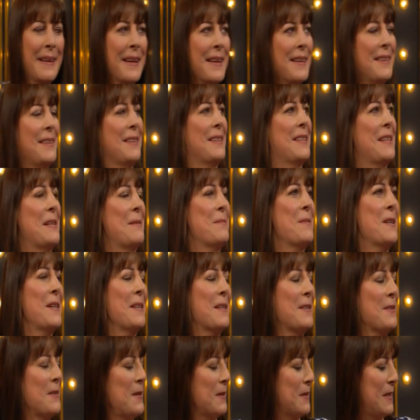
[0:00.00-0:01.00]
You think, my
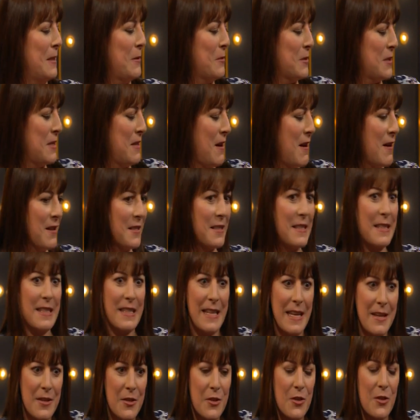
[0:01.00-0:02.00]
God, that was last
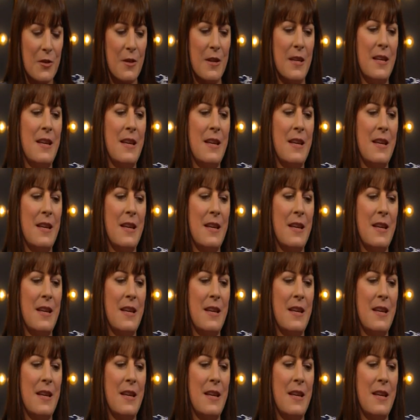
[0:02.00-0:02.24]
century.